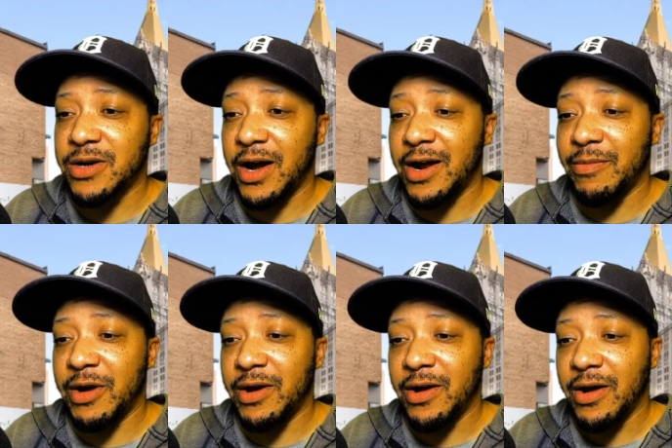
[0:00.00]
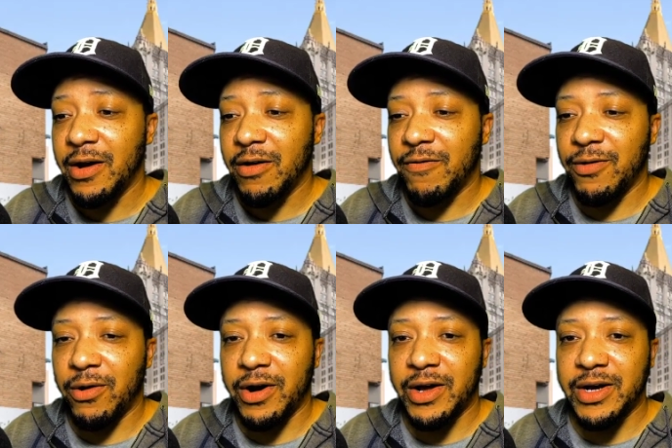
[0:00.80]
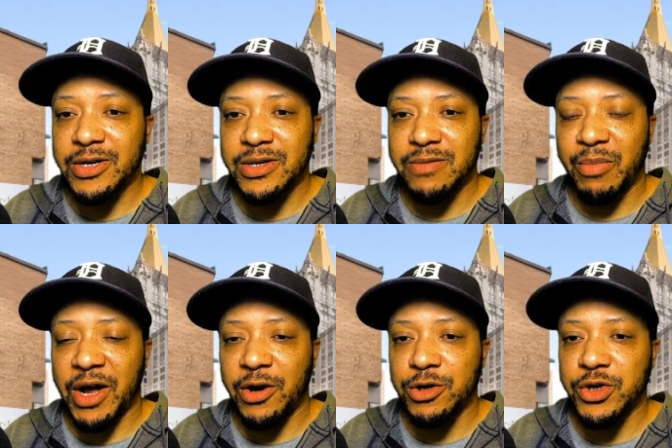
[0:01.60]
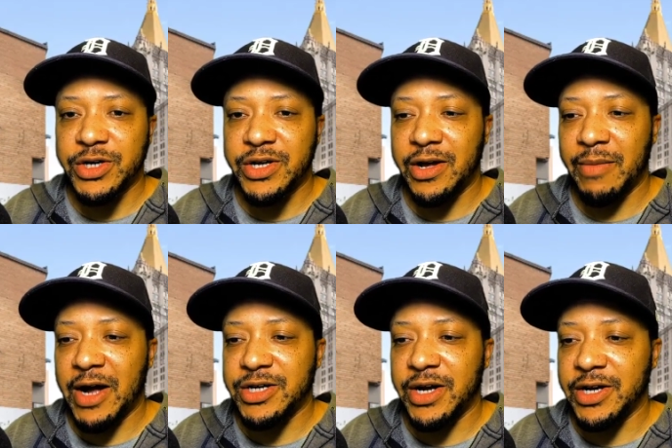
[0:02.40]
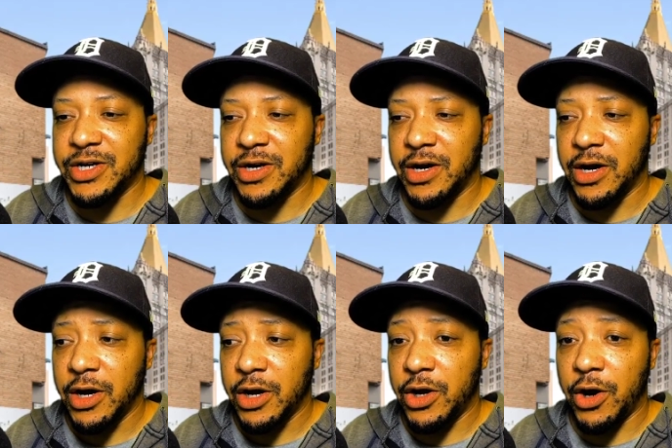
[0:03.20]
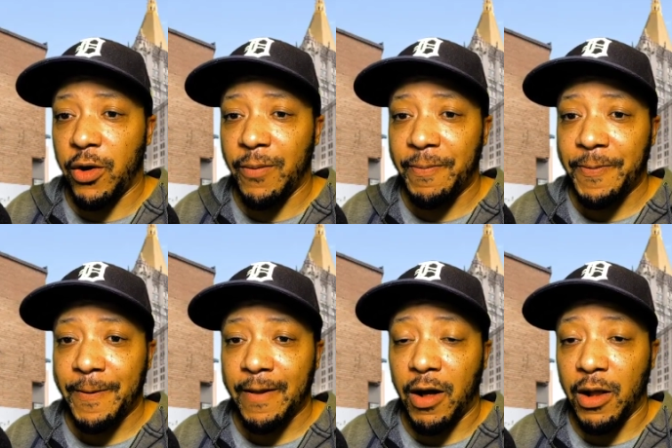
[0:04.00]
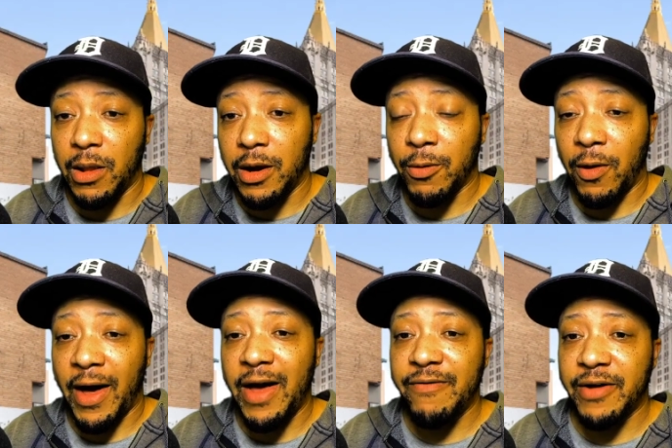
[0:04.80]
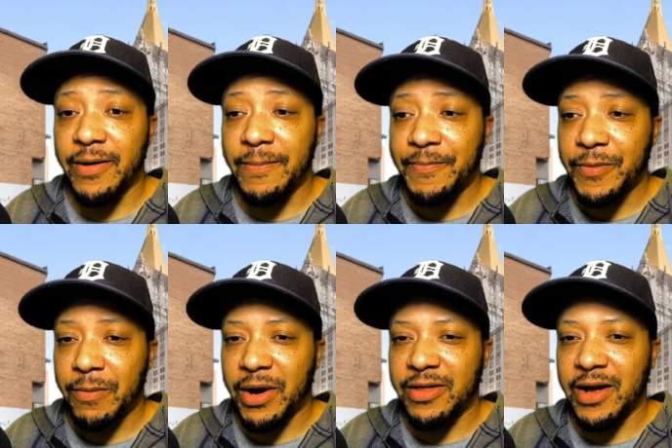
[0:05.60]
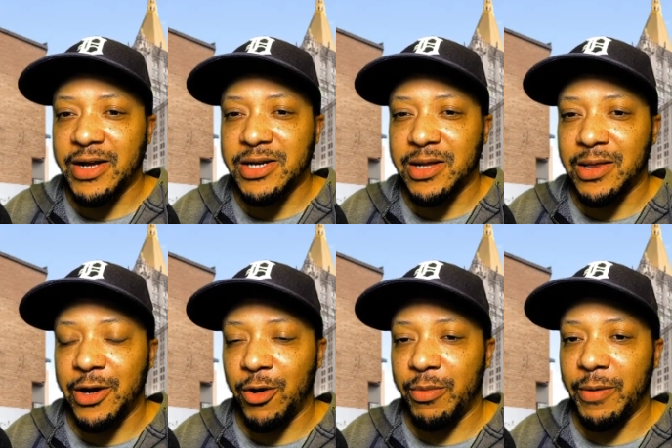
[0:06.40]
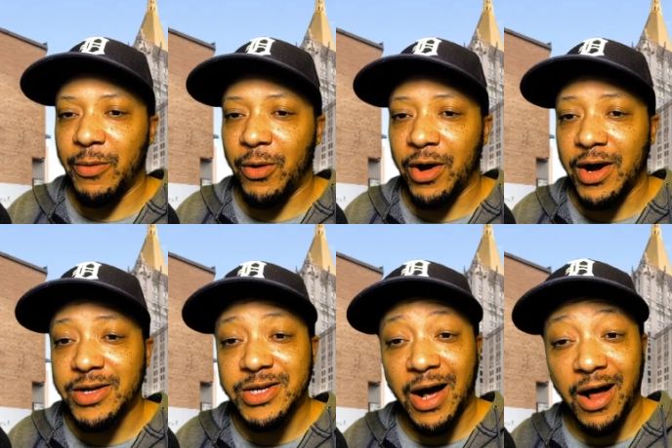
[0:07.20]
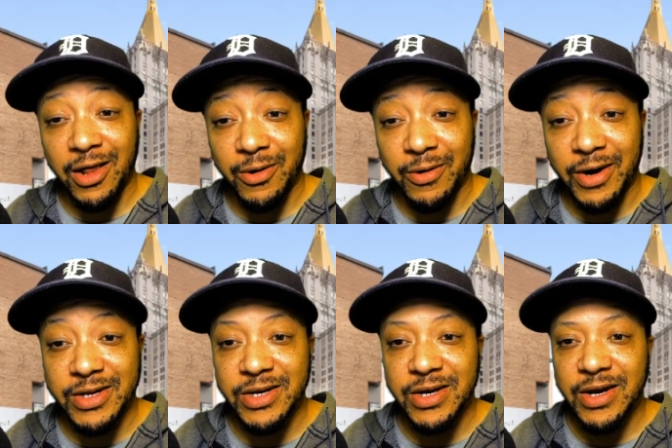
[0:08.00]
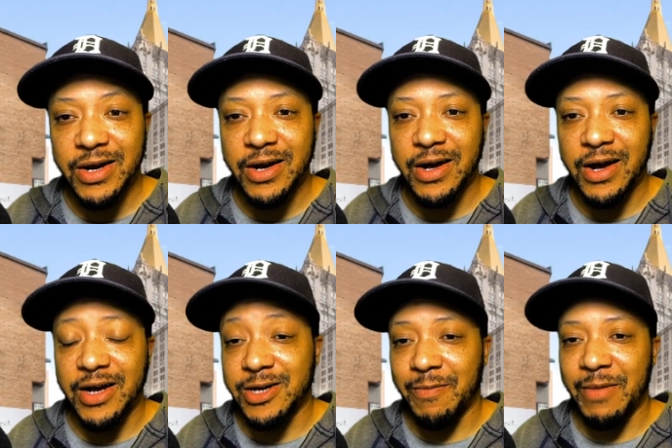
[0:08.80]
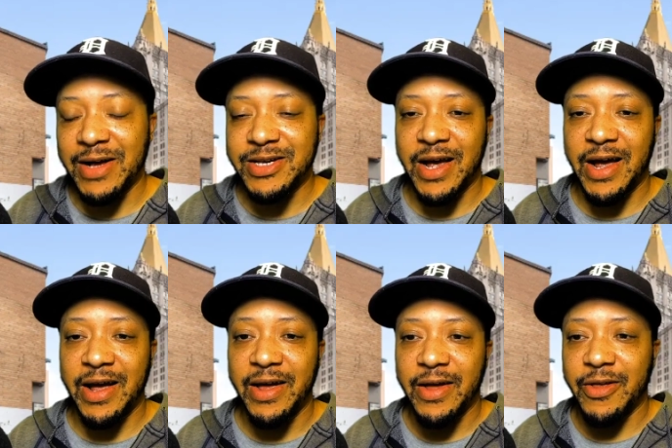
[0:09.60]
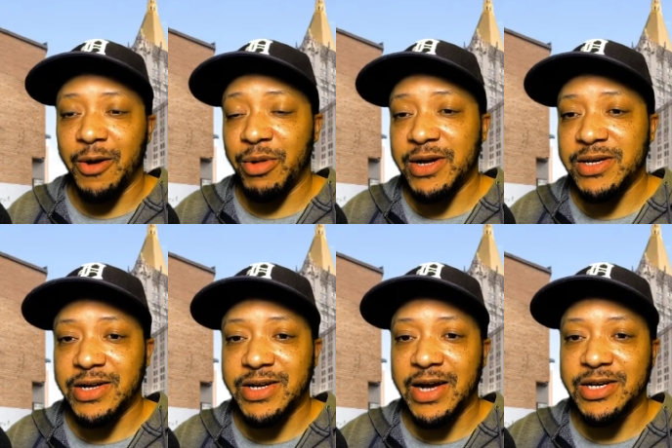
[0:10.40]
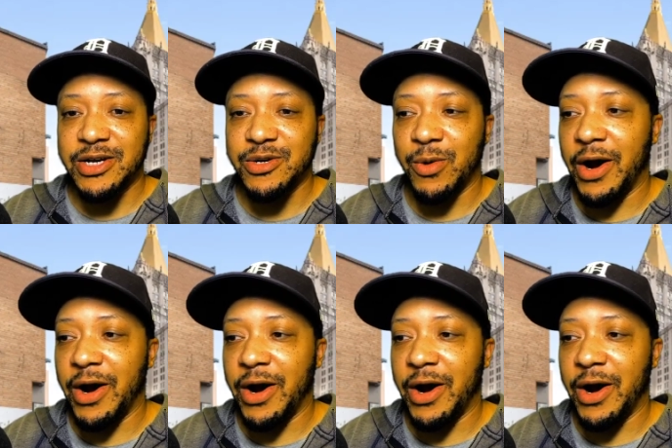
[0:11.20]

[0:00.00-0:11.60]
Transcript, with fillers: I mean, Florida is by no stretch of the imagination a, you know, a liberal haven, but I think it's a little bit more tolerant as some might say, than a place like Texas, where